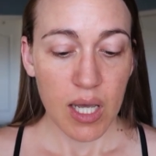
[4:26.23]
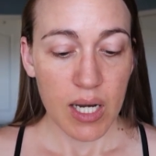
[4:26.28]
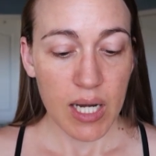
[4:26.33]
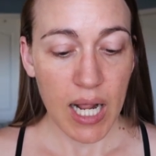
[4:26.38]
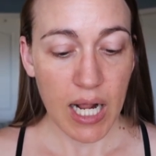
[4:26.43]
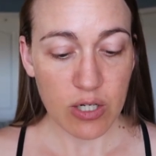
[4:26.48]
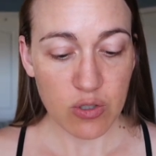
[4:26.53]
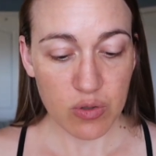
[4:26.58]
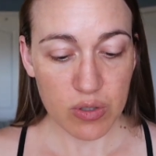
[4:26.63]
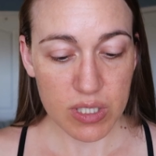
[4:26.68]

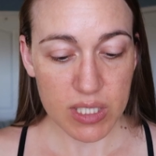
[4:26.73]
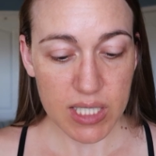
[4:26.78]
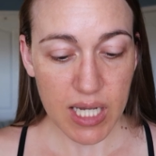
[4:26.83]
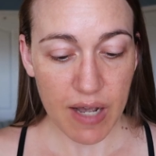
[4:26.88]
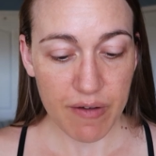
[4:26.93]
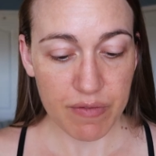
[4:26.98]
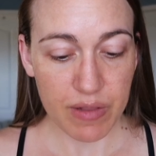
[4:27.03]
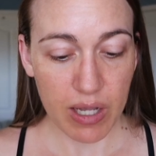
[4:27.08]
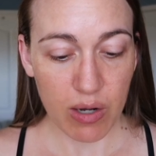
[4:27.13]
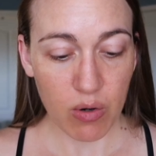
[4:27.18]
Natural
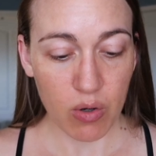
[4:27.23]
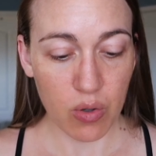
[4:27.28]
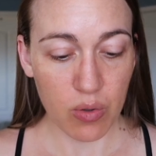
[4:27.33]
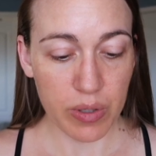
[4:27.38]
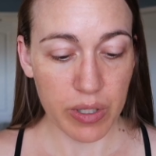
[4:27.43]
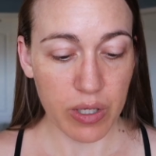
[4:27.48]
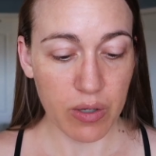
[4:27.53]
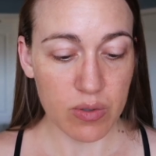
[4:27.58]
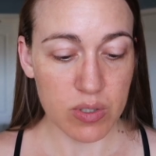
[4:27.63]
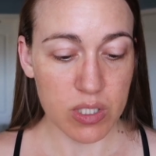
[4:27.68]
safflower
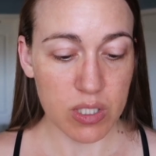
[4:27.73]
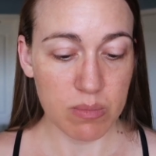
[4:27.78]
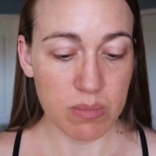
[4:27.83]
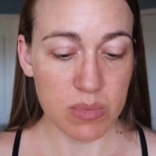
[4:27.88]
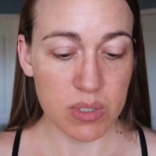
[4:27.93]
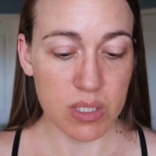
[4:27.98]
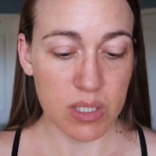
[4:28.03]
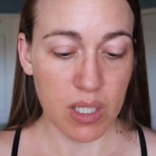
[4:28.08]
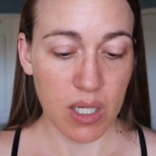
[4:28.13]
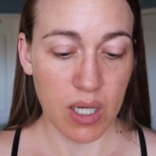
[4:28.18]

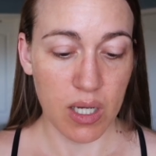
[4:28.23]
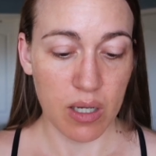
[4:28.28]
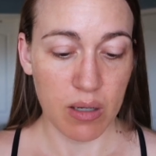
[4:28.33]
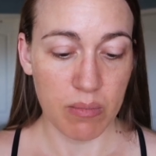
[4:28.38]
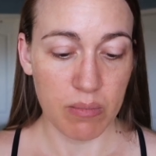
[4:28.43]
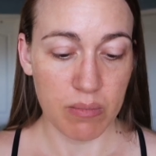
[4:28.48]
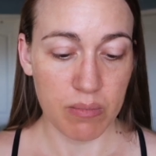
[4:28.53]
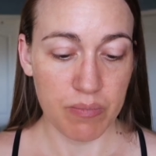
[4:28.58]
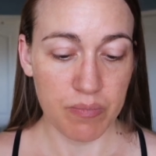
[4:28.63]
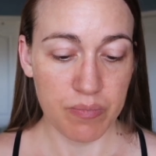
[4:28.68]
oleosomes,
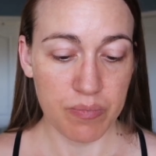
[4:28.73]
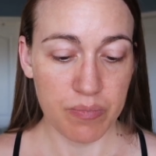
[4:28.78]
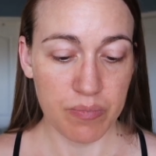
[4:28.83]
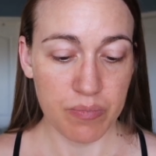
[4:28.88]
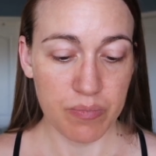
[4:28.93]
um,